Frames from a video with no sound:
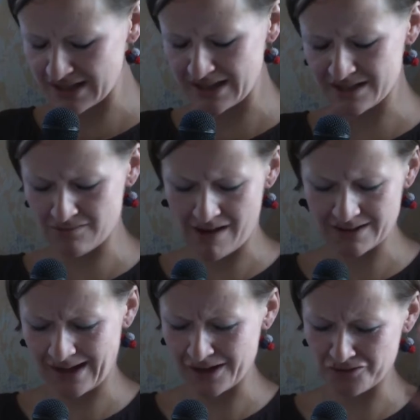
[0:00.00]
He's quite
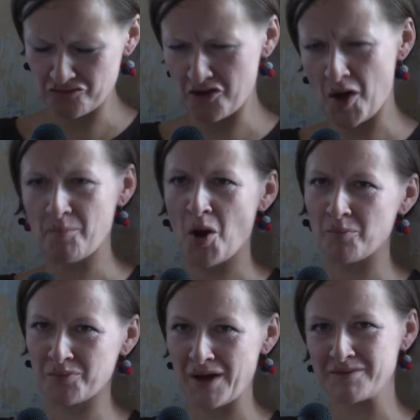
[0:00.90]
kind of a
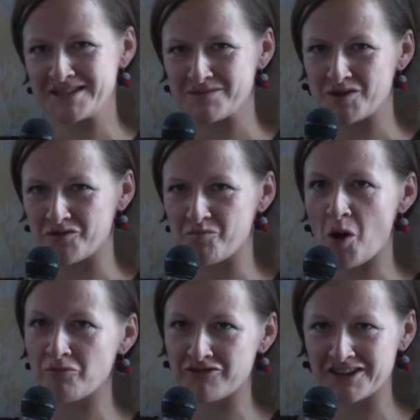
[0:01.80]
pop, I mean, he's a bit of a
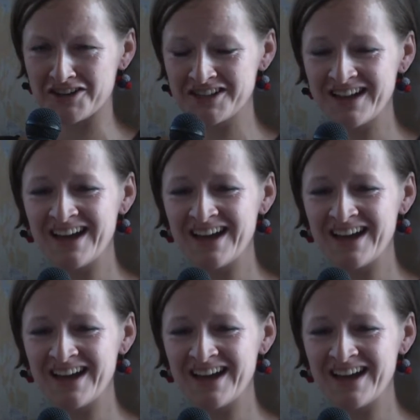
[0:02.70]
pop figure.